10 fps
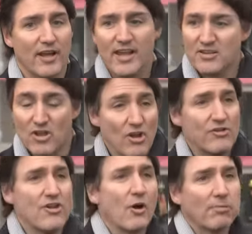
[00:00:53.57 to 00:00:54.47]
He has
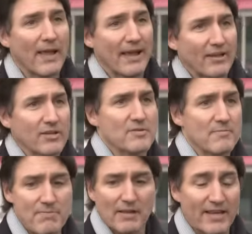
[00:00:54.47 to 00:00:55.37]
no plan in terms
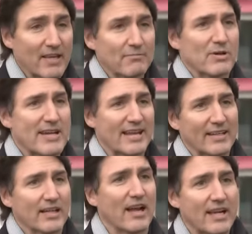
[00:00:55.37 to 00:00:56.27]
of building and
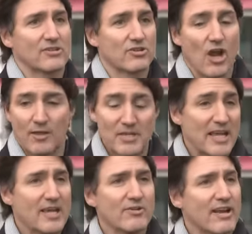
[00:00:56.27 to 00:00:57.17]
protecting the kinds of jobs
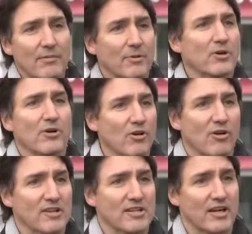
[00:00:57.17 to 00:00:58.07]
here in Alberta or
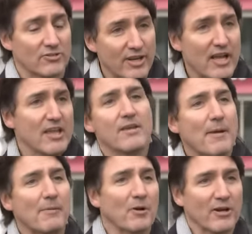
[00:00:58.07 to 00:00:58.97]
across the country that
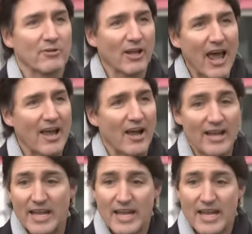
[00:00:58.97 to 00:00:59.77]
people are going to rely on